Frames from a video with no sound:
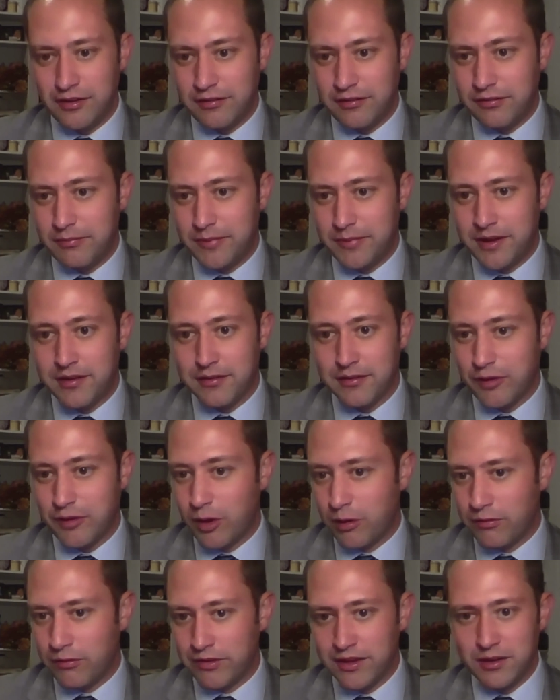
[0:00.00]
year because of
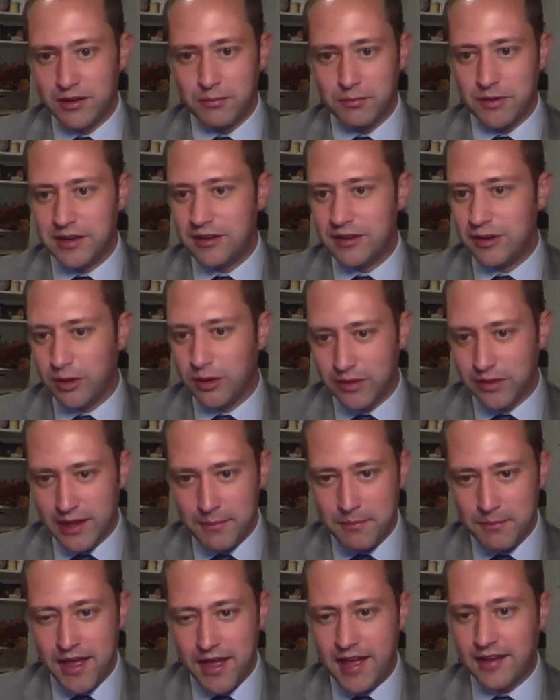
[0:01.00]
COVID, and we didn't know
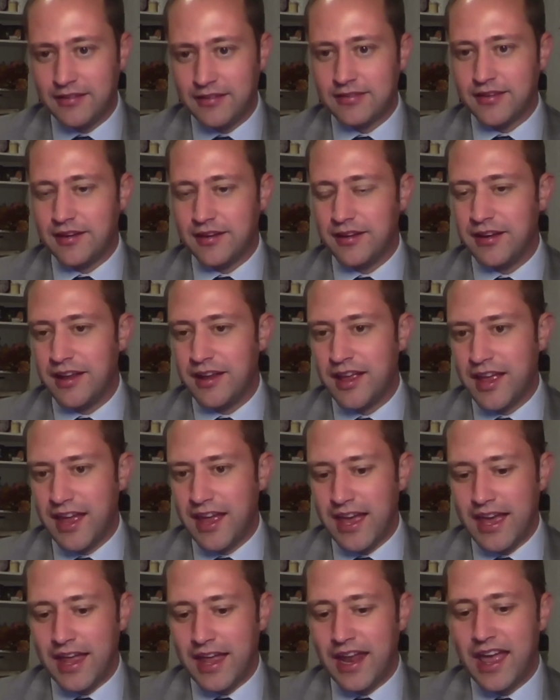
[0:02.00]
the impacts. And
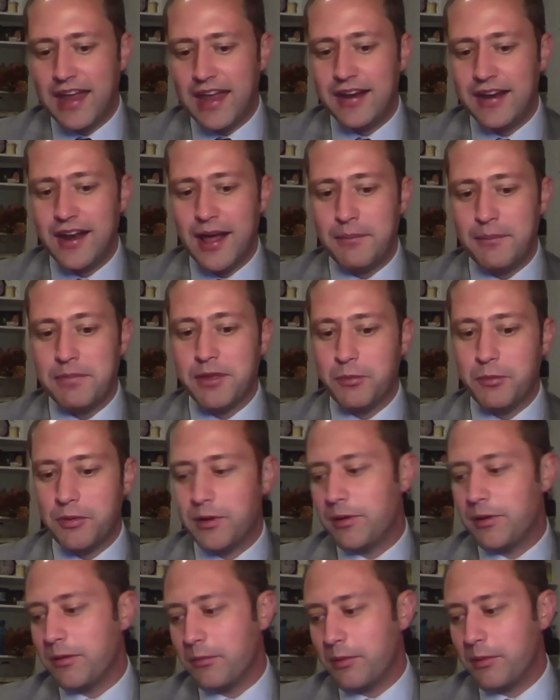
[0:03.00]
it ended up that
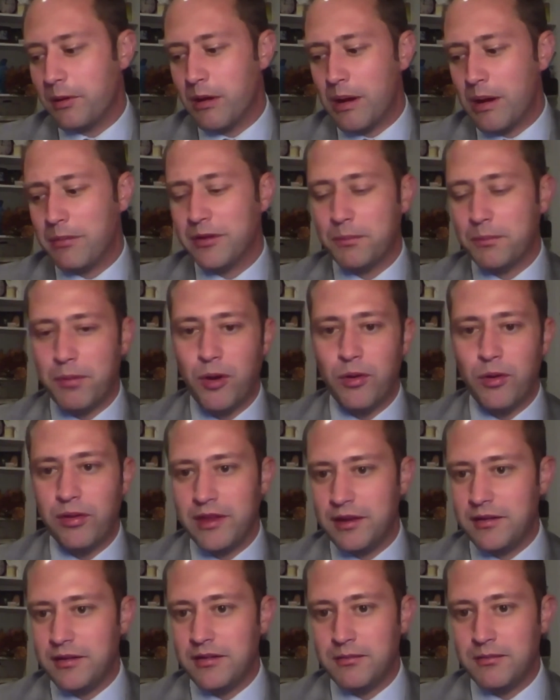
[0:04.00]
we were able to
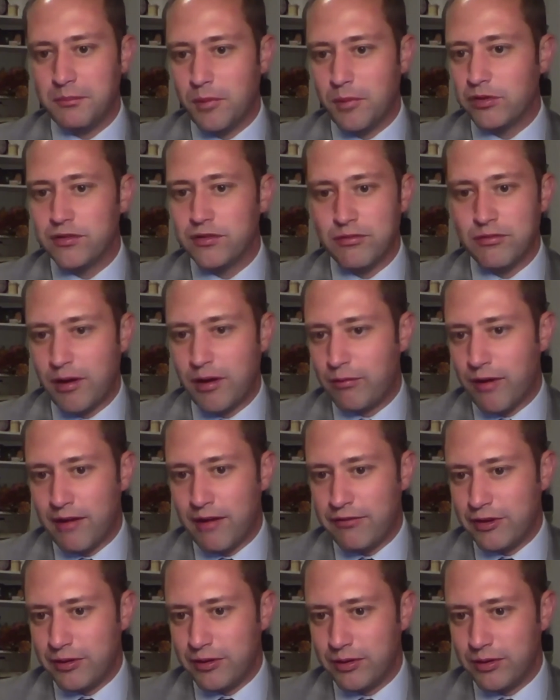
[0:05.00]
pull in most of our
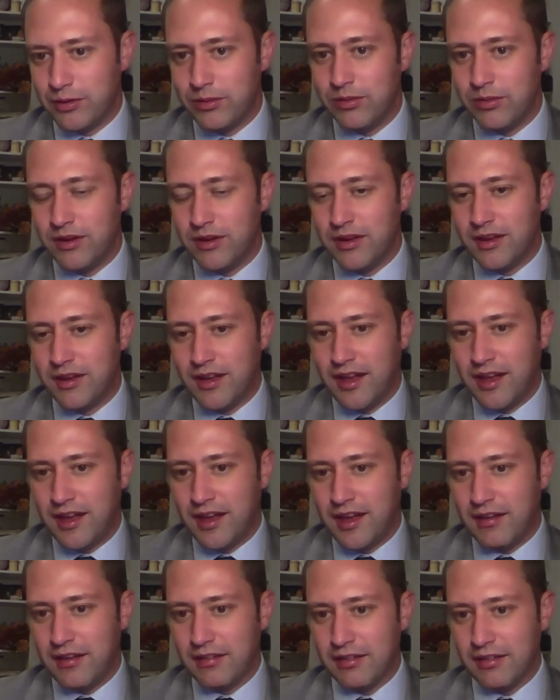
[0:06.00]
revenue
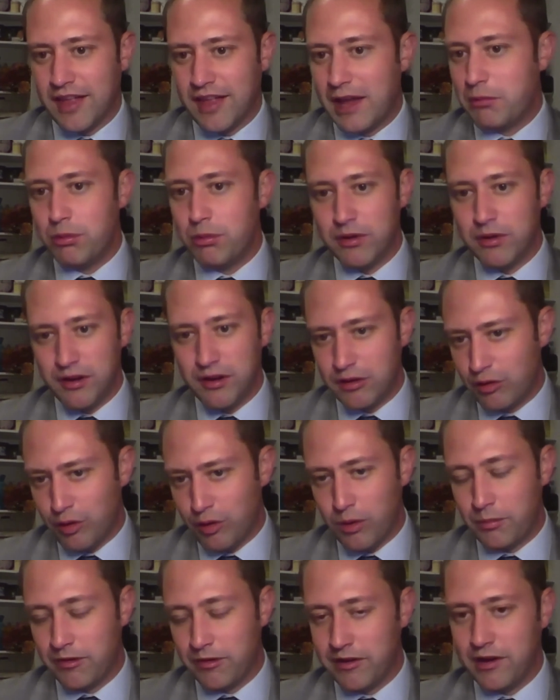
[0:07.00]
like we would in a
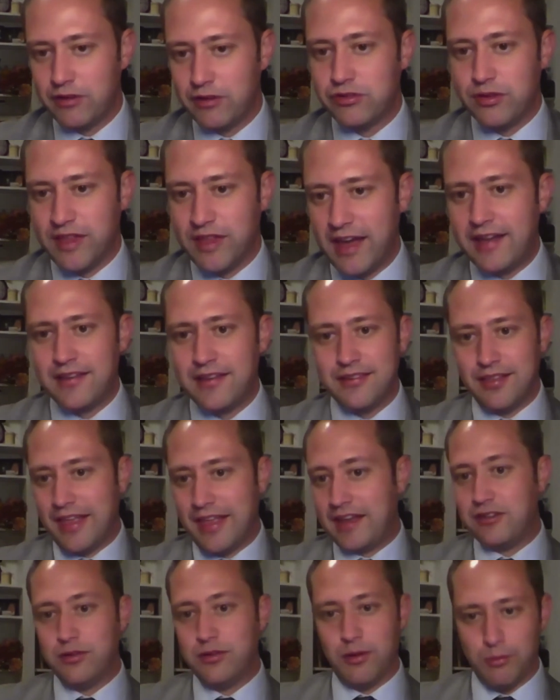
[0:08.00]
normal year. So that has
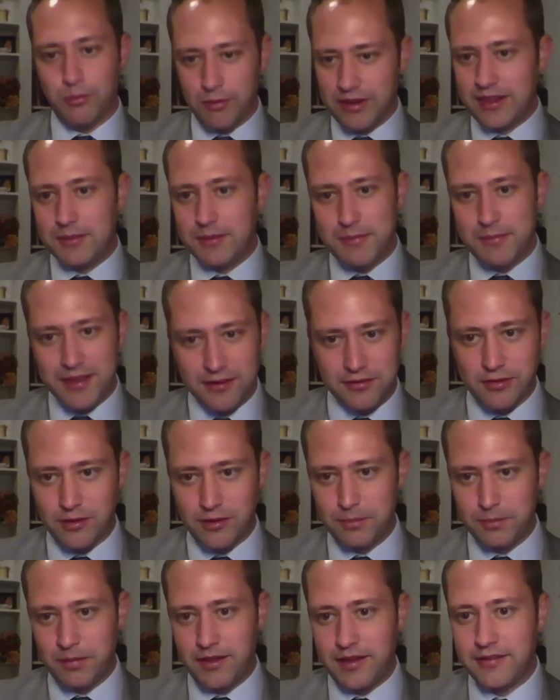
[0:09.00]
led to a really big
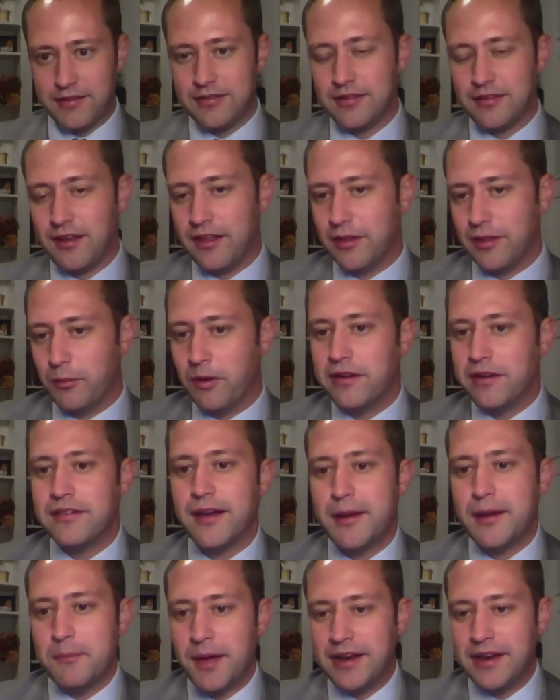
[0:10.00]
surplus on the
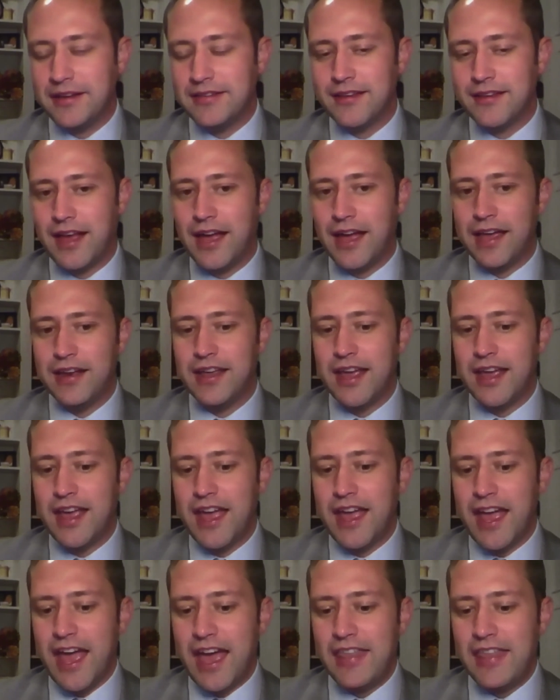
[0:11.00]
one-time money side.
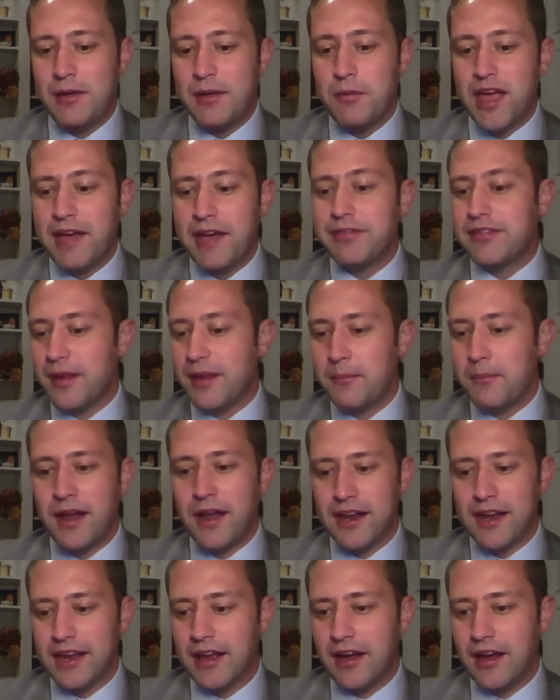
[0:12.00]
And then we have some
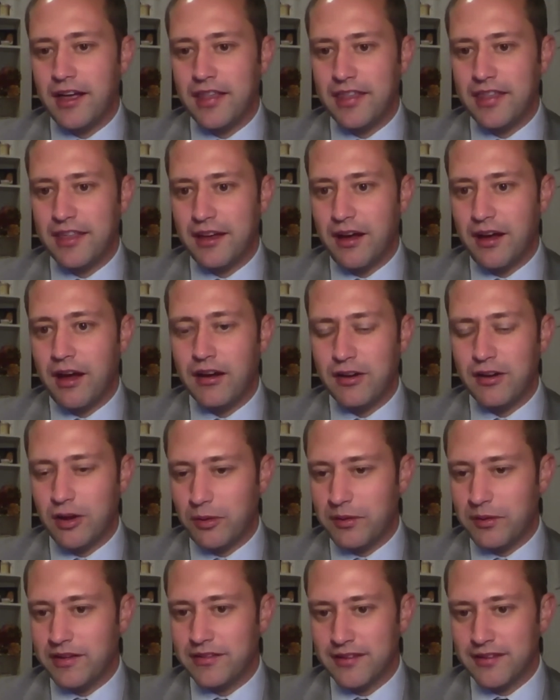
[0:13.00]
money on the
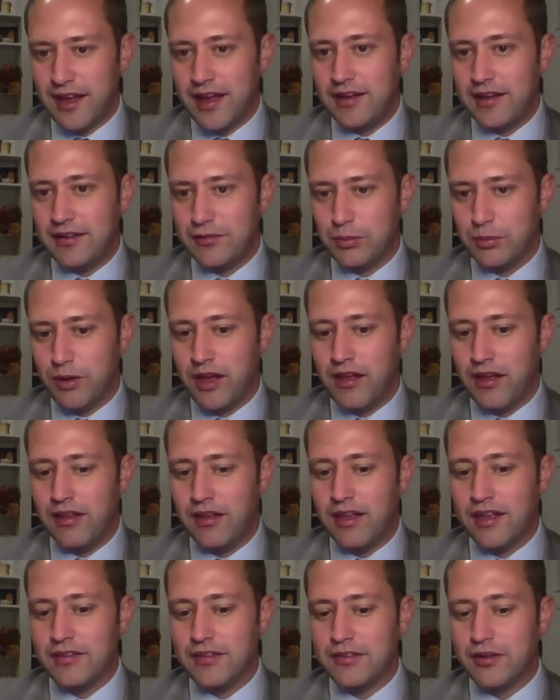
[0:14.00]
ongoing side as
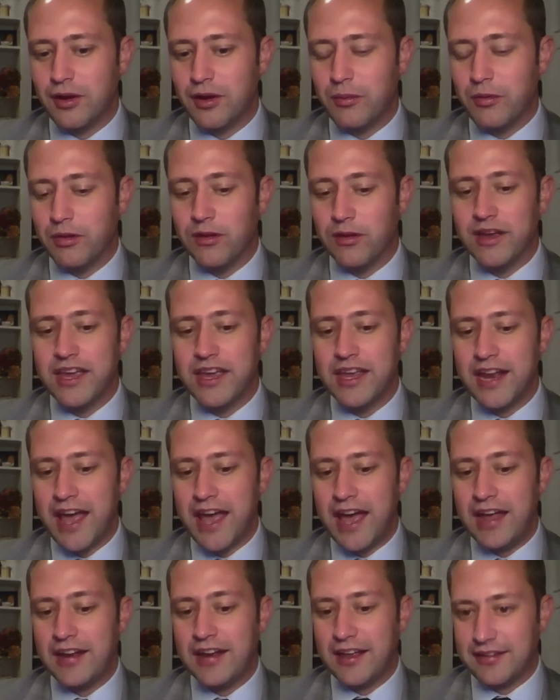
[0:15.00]
well. And so we're looking
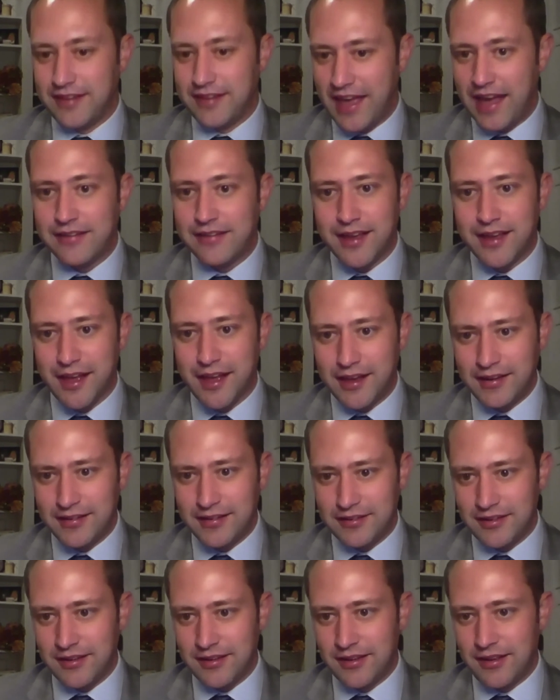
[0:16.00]
at a tax
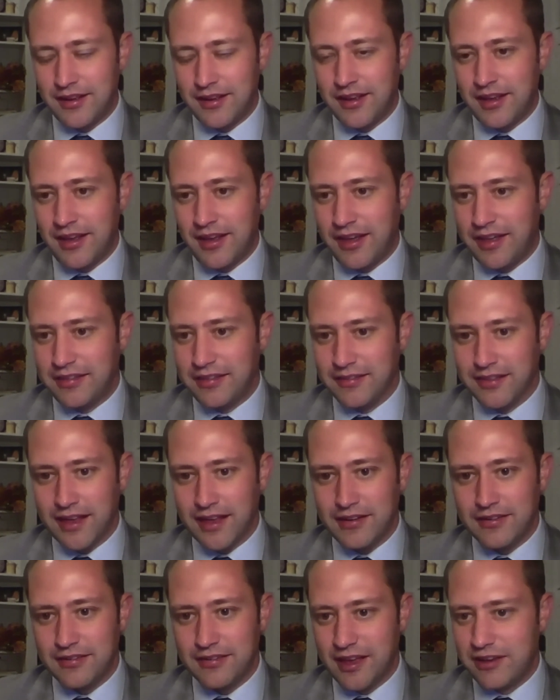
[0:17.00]
cut. The
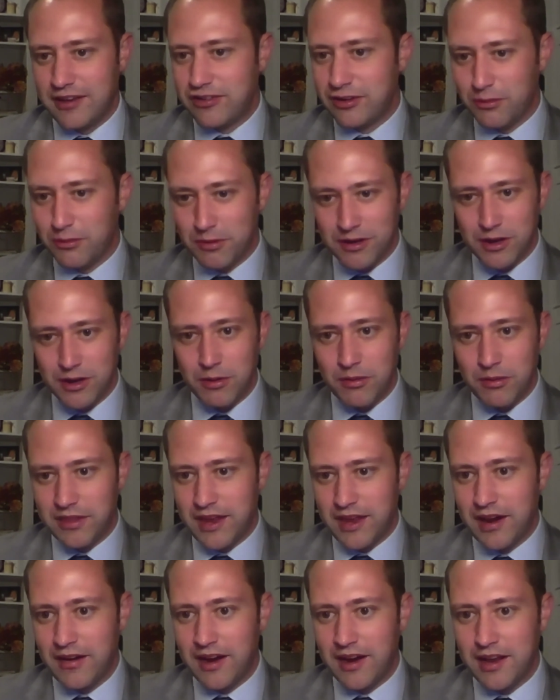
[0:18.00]
legislature, when you were
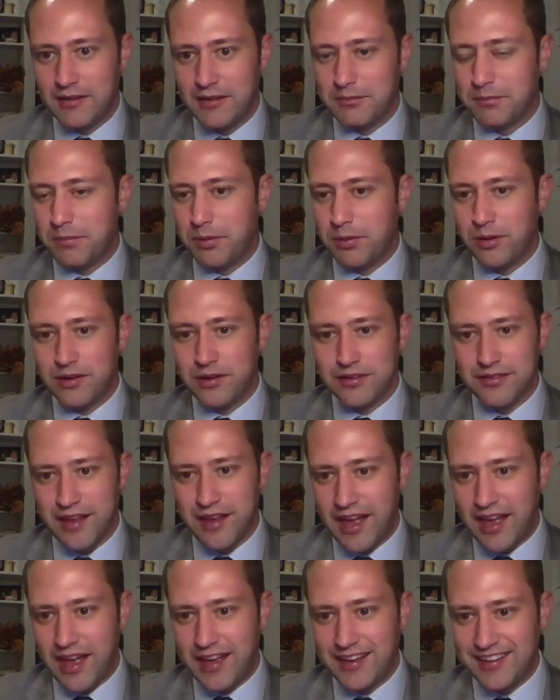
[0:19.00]
there, had put
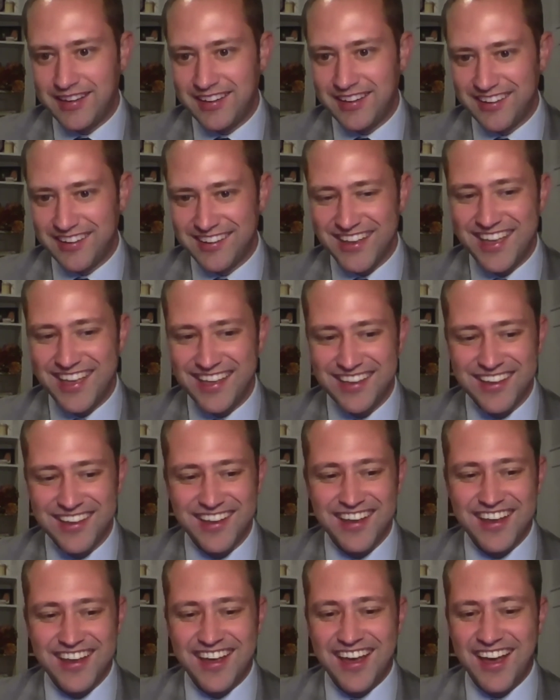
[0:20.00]
aside,
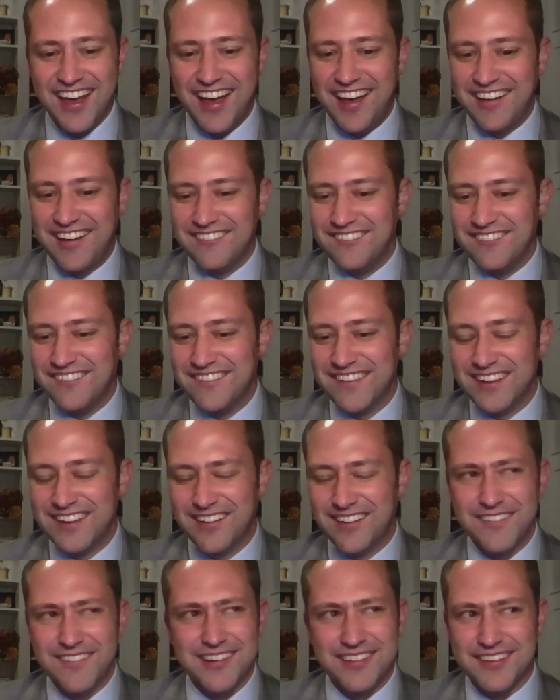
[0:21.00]
we
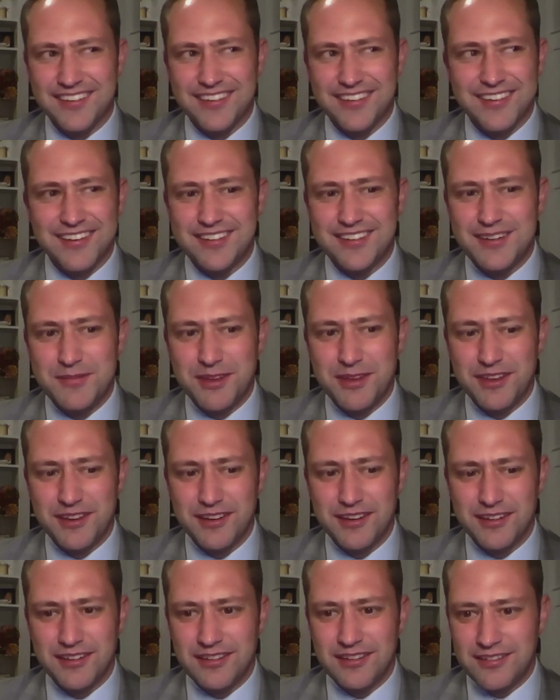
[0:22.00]
didn't need a
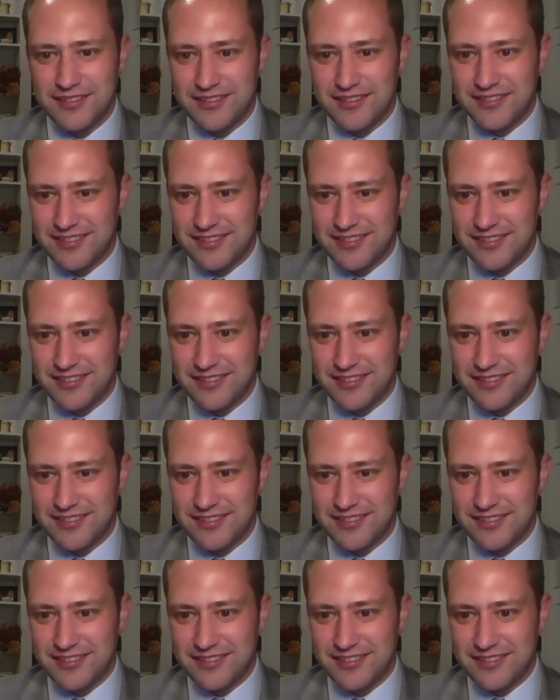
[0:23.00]
big tax